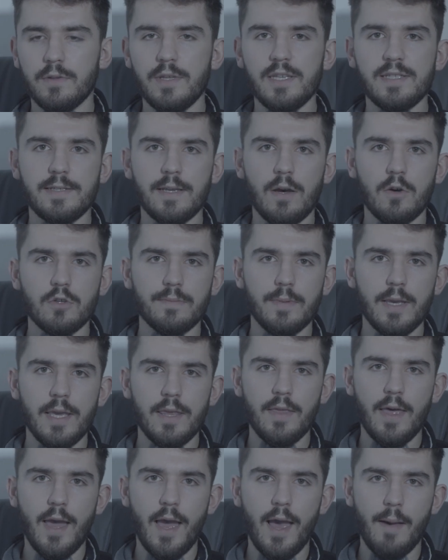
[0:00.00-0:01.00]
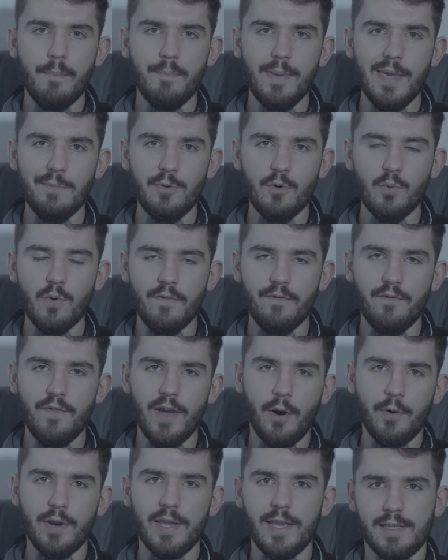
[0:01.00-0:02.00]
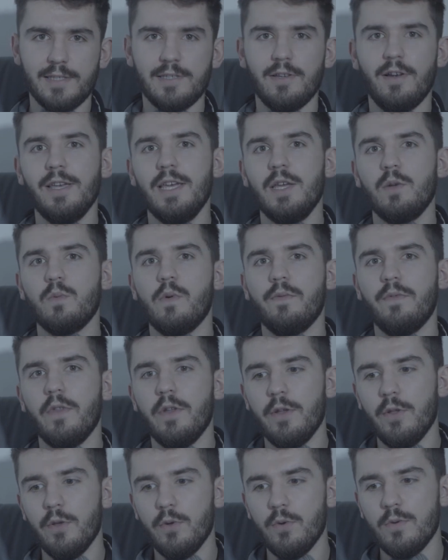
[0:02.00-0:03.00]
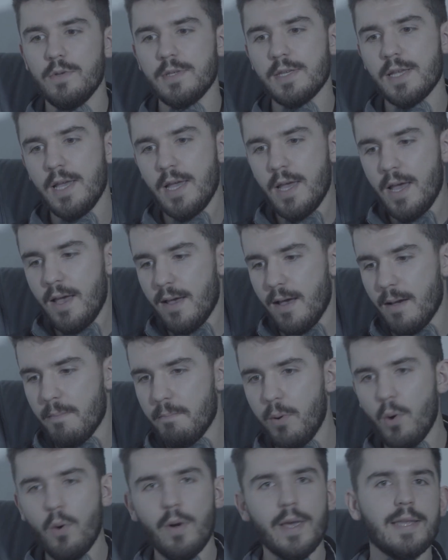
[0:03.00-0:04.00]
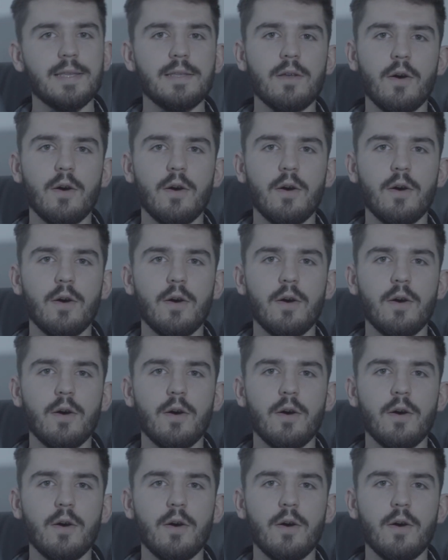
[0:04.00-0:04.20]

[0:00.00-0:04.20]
this tells me that people were very excited with the news, uh, bought in